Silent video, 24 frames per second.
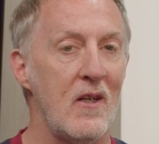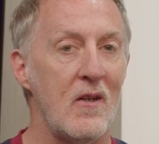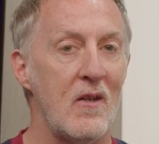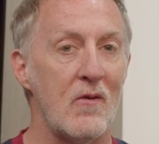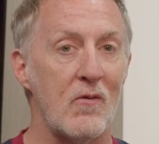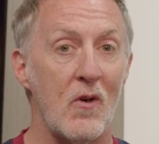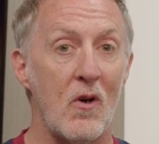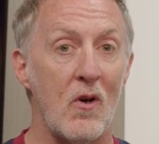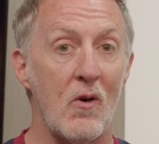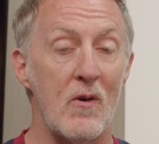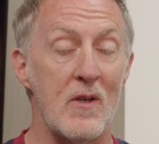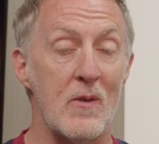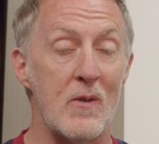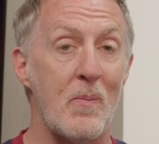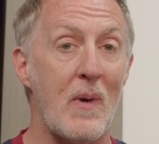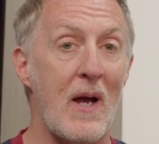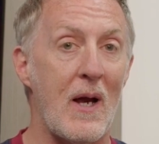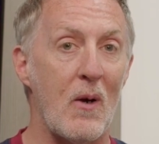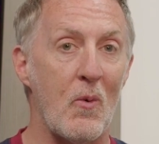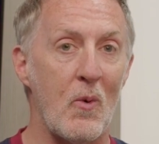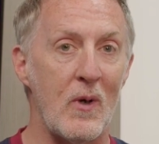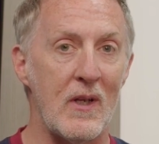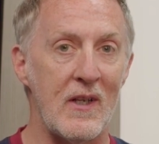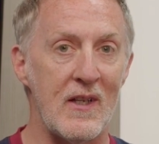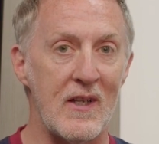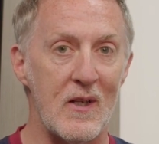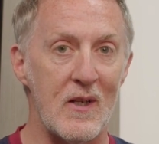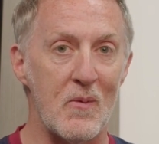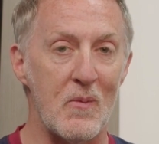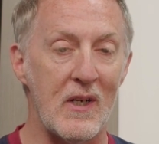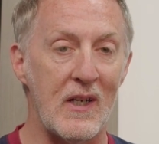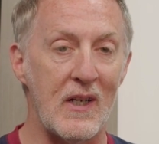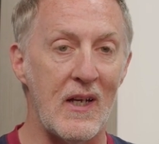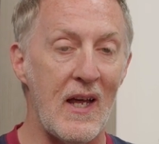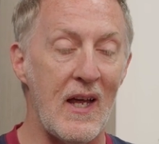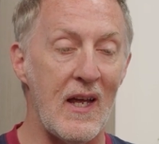Rory's back winning them
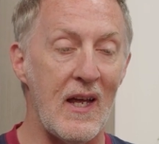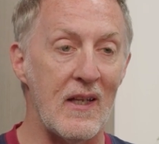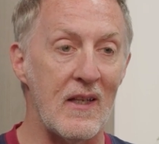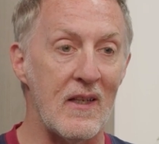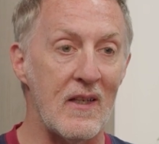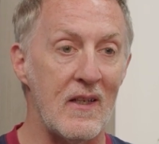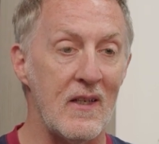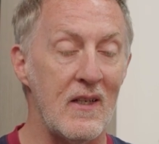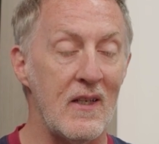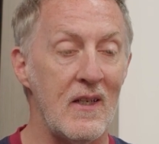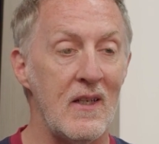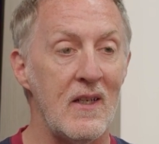again.